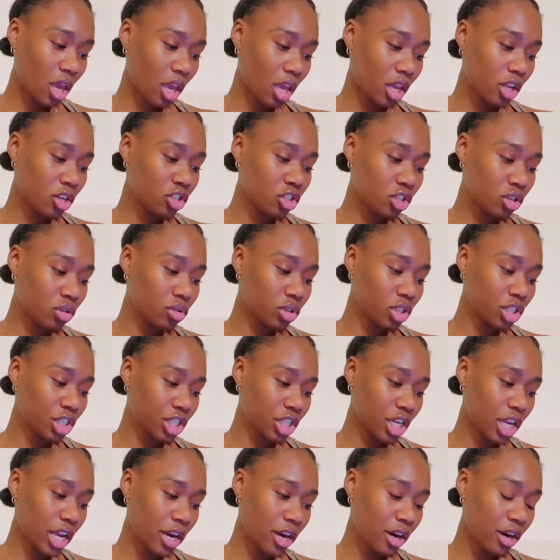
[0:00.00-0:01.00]
Angel
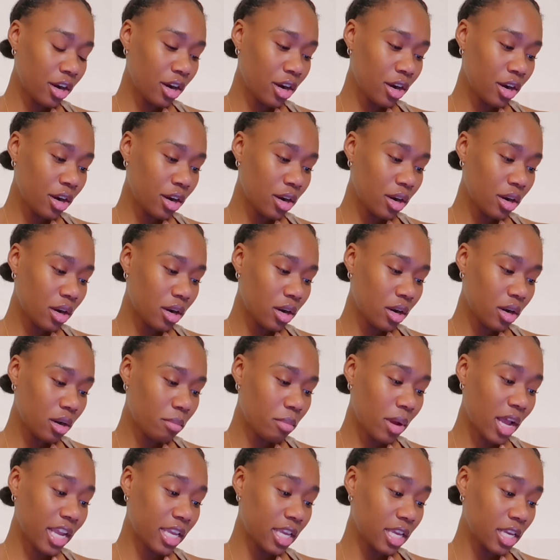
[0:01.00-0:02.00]
Share
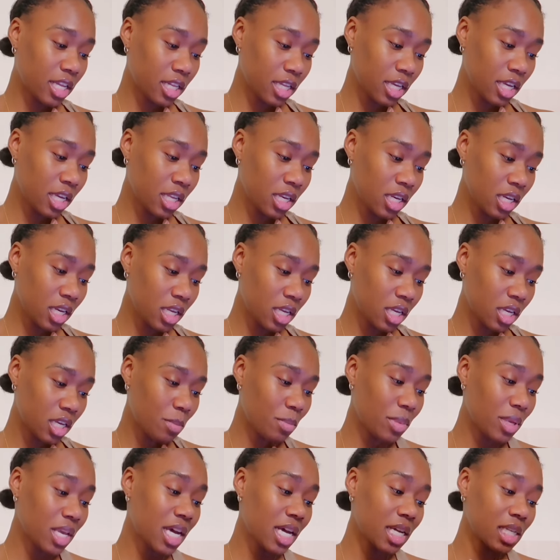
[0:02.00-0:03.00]
by Killian,
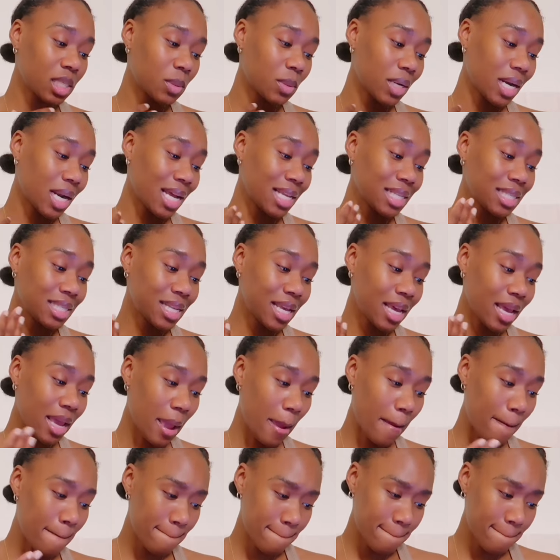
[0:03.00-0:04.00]
because when I say